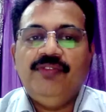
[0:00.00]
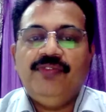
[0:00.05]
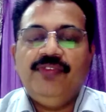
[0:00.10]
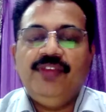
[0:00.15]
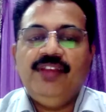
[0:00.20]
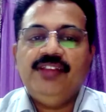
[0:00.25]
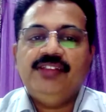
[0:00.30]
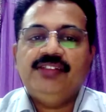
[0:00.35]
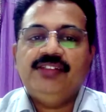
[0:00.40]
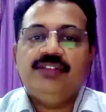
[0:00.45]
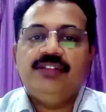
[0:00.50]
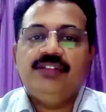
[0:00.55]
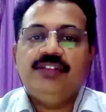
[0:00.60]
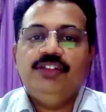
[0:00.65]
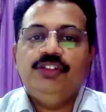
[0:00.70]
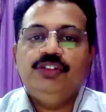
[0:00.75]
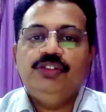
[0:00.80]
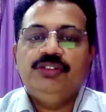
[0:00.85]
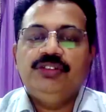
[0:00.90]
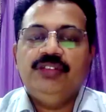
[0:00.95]
face
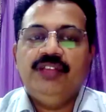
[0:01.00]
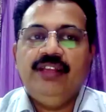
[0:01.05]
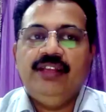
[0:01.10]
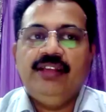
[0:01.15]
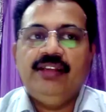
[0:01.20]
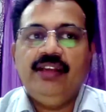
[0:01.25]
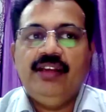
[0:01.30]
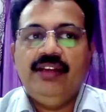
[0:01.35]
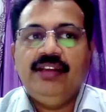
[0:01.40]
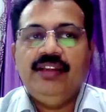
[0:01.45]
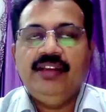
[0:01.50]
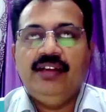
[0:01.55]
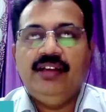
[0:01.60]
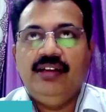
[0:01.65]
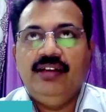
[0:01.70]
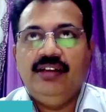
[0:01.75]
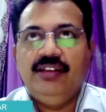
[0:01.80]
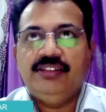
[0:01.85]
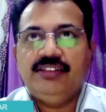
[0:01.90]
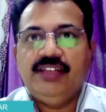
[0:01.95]
issues like getting a
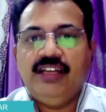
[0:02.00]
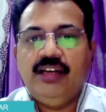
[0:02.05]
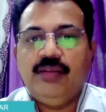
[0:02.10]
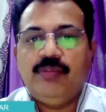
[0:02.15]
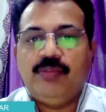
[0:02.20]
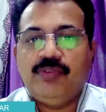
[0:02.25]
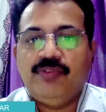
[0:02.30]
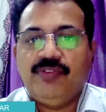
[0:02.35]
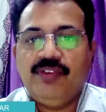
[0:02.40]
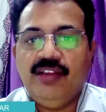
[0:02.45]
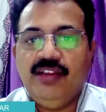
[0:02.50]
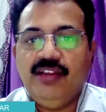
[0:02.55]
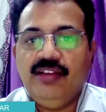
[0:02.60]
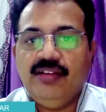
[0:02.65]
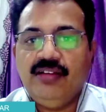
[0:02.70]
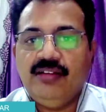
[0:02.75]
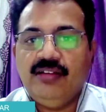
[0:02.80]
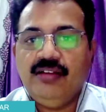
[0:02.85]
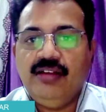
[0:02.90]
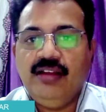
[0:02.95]
desired profile
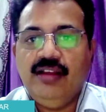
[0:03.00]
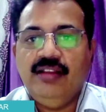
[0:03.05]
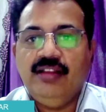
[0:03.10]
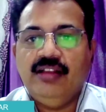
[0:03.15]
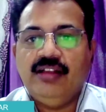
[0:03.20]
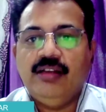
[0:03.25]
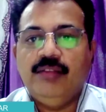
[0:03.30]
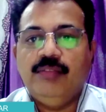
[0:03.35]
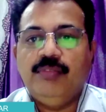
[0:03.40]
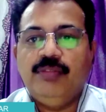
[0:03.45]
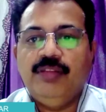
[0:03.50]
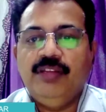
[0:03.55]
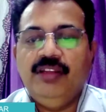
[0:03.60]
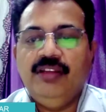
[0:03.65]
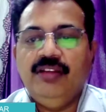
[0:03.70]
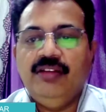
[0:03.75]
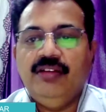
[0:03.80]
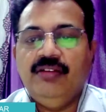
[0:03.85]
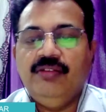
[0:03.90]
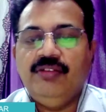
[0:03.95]
and the
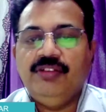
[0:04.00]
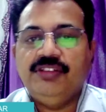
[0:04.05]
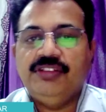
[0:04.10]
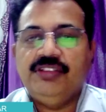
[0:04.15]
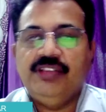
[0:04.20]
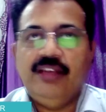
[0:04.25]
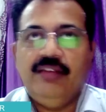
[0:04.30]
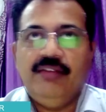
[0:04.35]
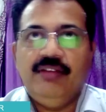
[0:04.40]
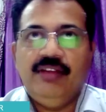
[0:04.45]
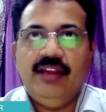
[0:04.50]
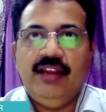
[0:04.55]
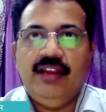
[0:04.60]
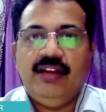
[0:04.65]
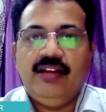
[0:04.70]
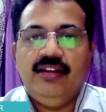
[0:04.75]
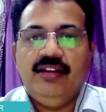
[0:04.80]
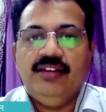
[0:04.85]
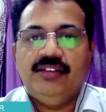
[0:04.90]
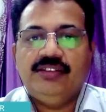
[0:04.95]
company which is having
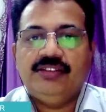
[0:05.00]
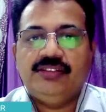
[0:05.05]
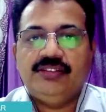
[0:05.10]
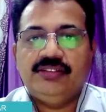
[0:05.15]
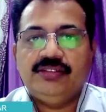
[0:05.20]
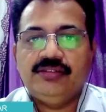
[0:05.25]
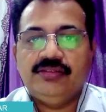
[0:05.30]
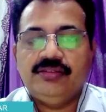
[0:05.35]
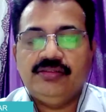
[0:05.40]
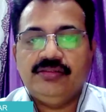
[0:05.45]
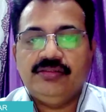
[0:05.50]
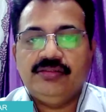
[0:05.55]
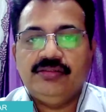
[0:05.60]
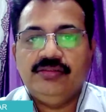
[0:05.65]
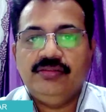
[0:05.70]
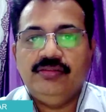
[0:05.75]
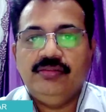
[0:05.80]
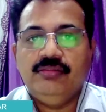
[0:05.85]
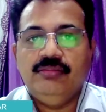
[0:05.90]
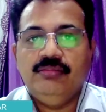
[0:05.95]
at least
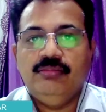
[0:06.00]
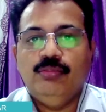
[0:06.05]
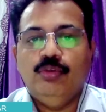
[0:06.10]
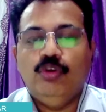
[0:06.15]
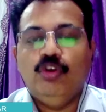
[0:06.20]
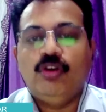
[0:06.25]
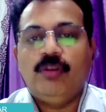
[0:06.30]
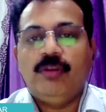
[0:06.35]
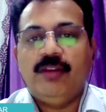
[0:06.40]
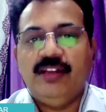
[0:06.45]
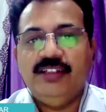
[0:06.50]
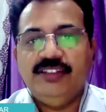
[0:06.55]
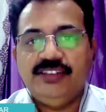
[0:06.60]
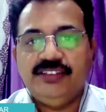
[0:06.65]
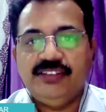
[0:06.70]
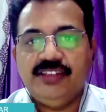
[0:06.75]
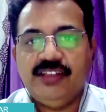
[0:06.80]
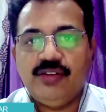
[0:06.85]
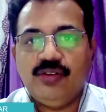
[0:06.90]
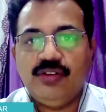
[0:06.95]
more
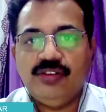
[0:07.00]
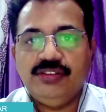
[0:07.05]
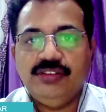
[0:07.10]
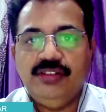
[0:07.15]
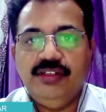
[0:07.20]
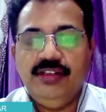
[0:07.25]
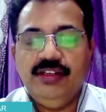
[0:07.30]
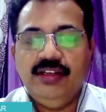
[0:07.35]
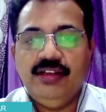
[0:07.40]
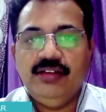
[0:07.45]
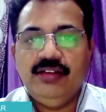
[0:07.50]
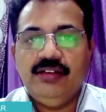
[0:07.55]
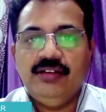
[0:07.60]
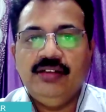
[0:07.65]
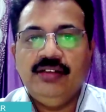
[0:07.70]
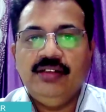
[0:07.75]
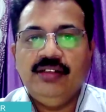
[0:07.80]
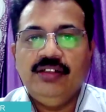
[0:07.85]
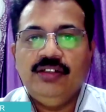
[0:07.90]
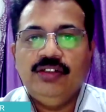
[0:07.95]
branches across India.
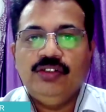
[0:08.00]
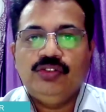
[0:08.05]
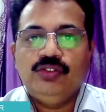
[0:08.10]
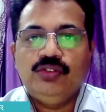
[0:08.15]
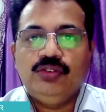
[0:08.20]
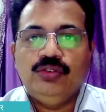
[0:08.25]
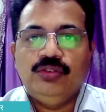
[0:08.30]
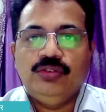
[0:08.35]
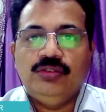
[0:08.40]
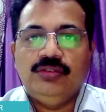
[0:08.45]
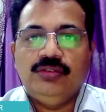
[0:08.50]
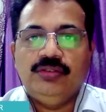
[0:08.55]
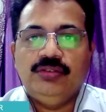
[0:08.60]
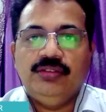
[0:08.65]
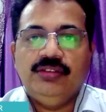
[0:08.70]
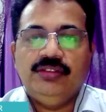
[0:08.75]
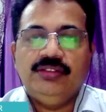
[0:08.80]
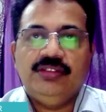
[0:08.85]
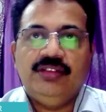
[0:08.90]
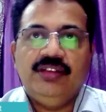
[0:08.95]
So
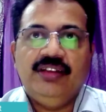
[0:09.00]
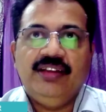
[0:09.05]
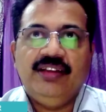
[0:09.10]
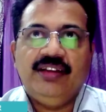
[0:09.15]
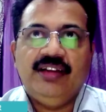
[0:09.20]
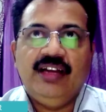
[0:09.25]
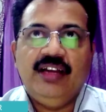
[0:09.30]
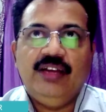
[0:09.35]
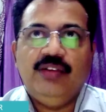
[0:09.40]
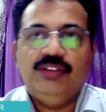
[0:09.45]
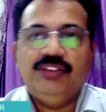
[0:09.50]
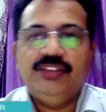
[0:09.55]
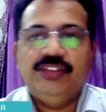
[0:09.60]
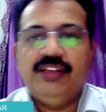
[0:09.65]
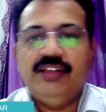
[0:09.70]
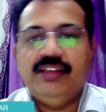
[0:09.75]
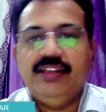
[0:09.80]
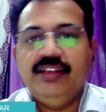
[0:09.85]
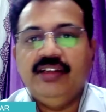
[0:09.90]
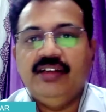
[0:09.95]
it's like I was
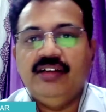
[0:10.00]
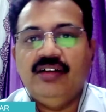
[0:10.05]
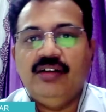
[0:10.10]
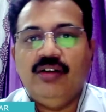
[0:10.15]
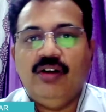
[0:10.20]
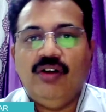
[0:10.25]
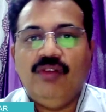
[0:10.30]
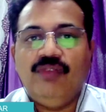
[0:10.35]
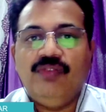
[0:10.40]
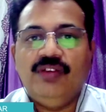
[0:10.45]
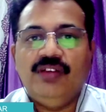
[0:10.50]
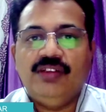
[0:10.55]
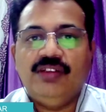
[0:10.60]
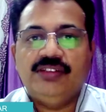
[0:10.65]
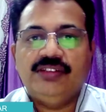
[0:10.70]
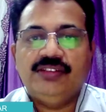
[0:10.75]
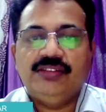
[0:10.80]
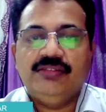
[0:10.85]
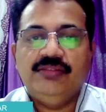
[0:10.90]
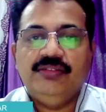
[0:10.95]
getting
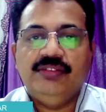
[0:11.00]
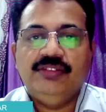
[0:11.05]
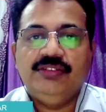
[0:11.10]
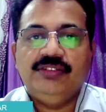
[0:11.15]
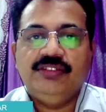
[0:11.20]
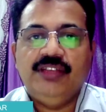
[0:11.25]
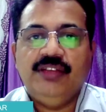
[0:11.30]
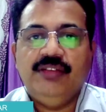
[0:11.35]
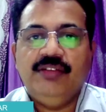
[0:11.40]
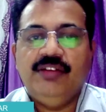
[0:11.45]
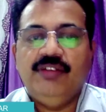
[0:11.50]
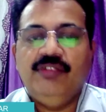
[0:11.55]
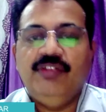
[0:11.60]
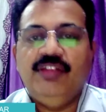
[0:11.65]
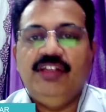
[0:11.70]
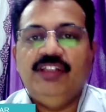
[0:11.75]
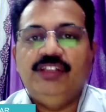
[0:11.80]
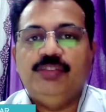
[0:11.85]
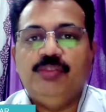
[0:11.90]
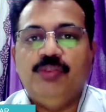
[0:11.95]
offers which was having a
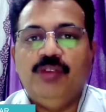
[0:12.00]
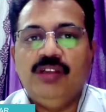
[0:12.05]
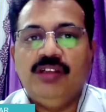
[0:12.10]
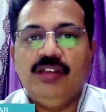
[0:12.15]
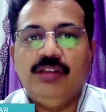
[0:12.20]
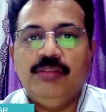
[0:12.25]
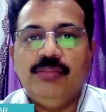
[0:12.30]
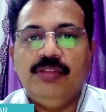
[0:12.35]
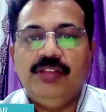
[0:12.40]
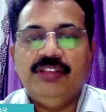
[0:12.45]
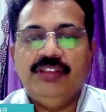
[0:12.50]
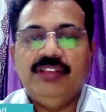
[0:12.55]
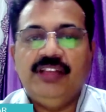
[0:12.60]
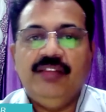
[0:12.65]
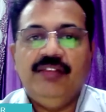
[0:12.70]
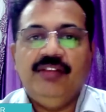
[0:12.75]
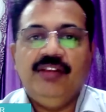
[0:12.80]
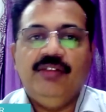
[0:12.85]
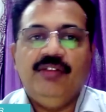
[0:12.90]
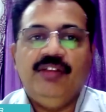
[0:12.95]
very small company,
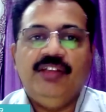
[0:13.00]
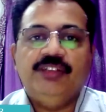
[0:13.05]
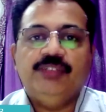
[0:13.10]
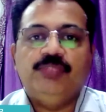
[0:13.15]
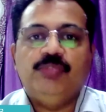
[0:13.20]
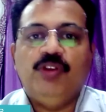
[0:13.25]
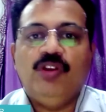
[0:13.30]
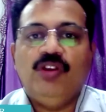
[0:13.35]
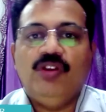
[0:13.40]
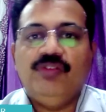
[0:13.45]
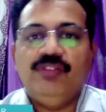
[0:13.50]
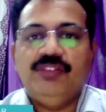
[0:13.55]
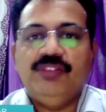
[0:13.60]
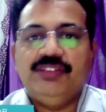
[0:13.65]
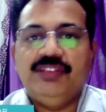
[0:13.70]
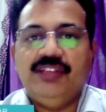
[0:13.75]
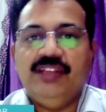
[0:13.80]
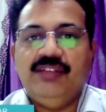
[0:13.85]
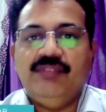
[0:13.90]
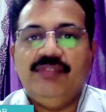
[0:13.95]
having a very small
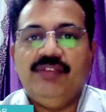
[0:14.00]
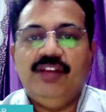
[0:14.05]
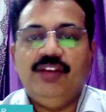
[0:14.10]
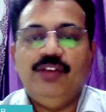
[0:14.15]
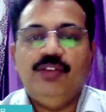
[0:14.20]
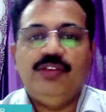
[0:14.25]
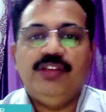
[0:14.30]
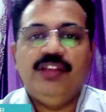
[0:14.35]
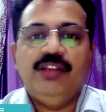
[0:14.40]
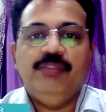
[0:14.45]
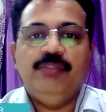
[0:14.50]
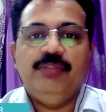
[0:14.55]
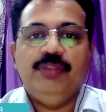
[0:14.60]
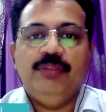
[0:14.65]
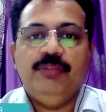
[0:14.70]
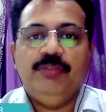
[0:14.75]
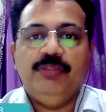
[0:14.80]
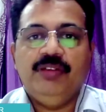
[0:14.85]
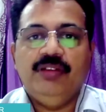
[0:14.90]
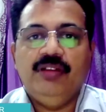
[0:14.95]
office like 5 to 10
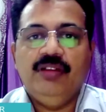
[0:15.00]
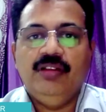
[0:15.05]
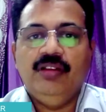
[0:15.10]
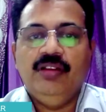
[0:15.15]
people,